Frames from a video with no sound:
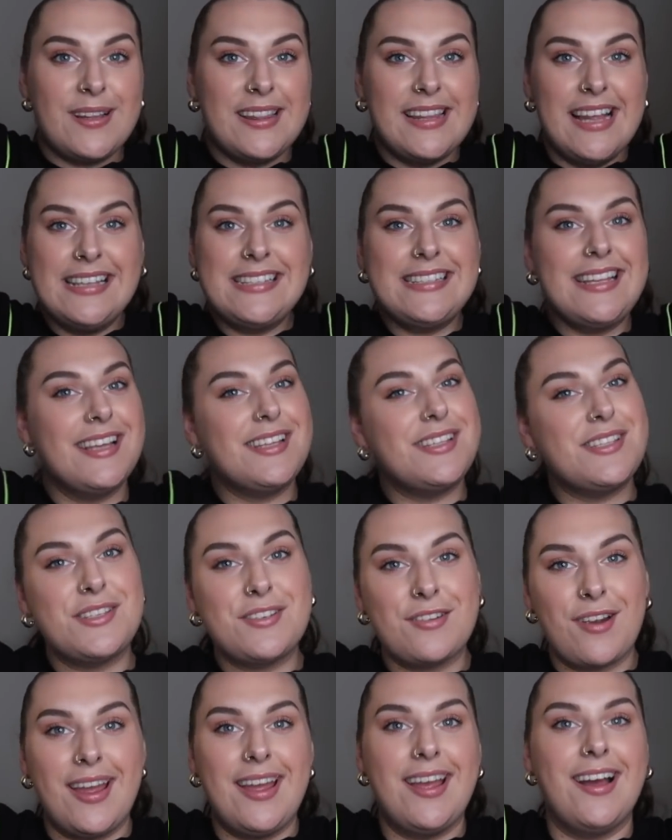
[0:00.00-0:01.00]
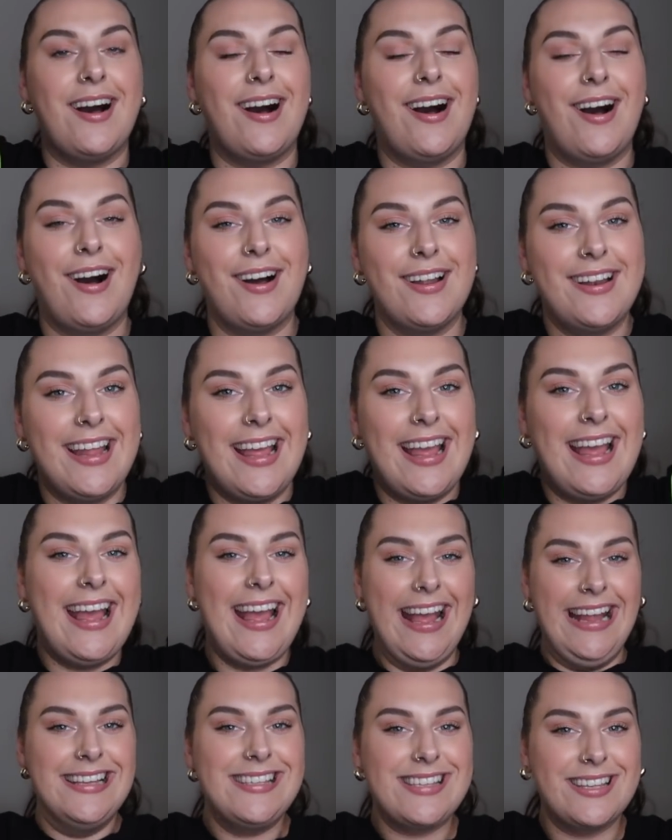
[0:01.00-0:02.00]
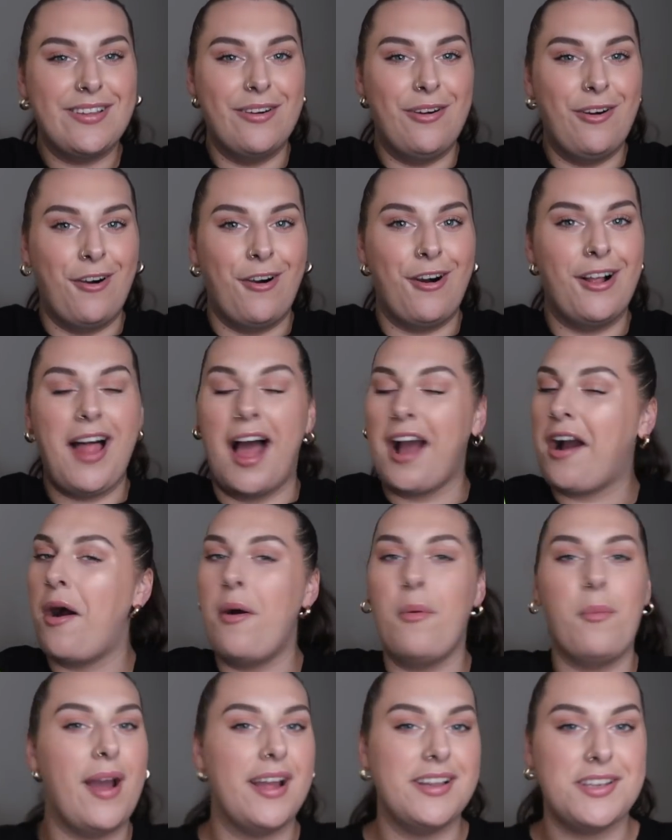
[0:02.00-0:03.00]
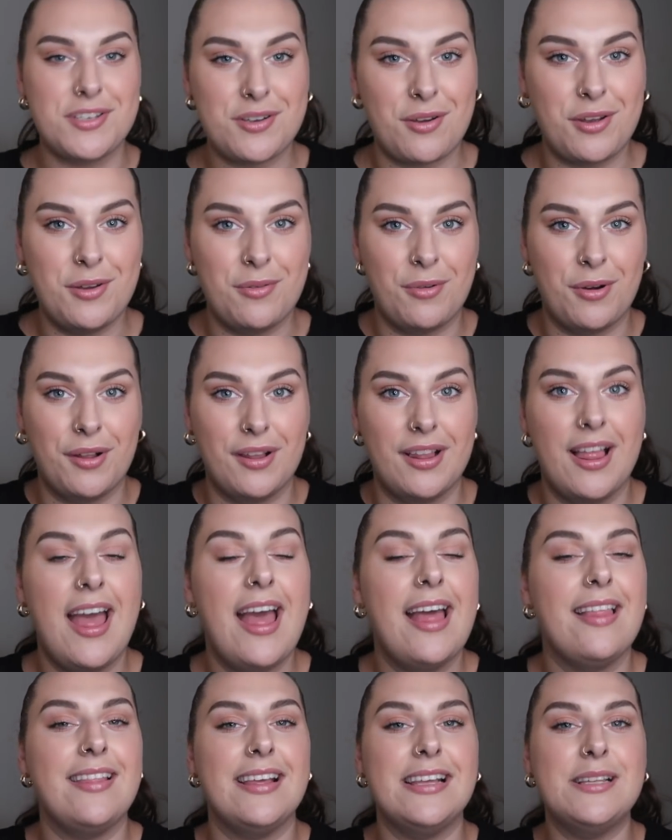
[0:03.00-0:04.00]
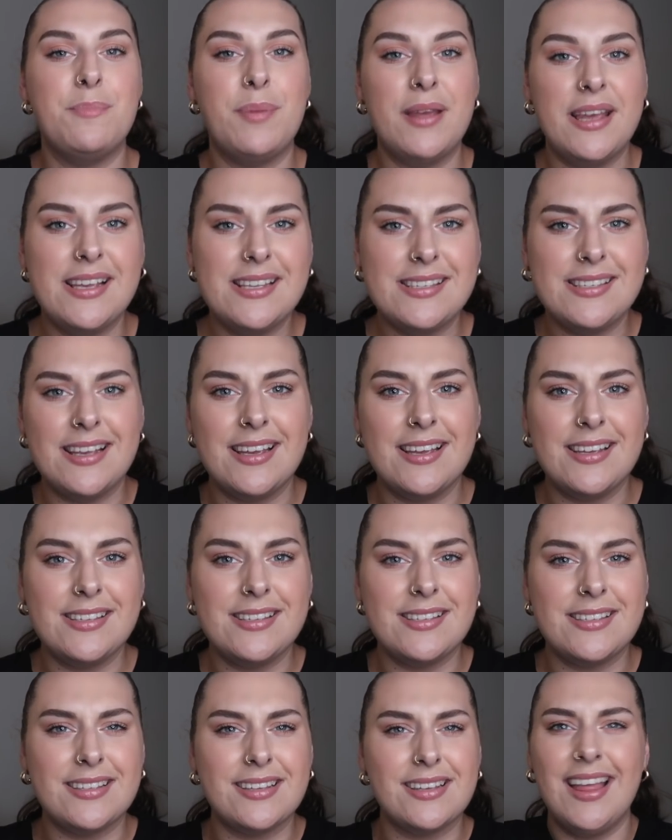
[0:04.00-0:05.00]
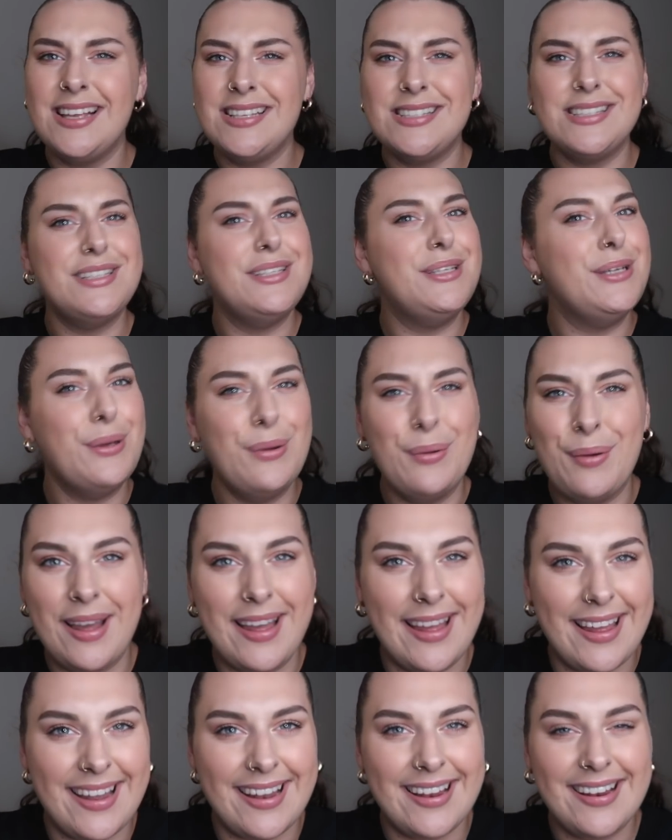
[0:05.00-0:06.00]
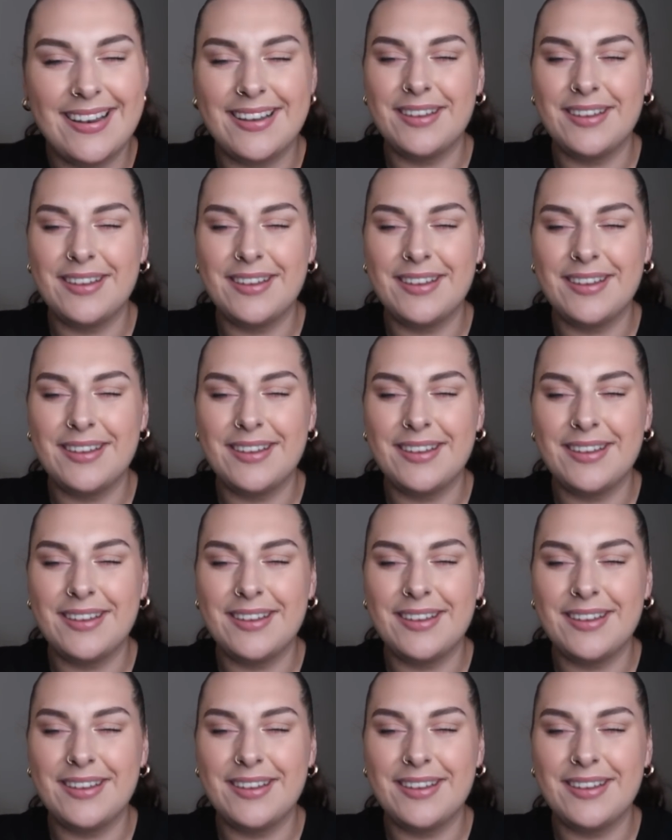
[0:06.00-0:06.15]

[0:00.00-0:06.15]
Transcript: let's get straight on into the haul. I can't wait to show you all these pieces. Let's do it.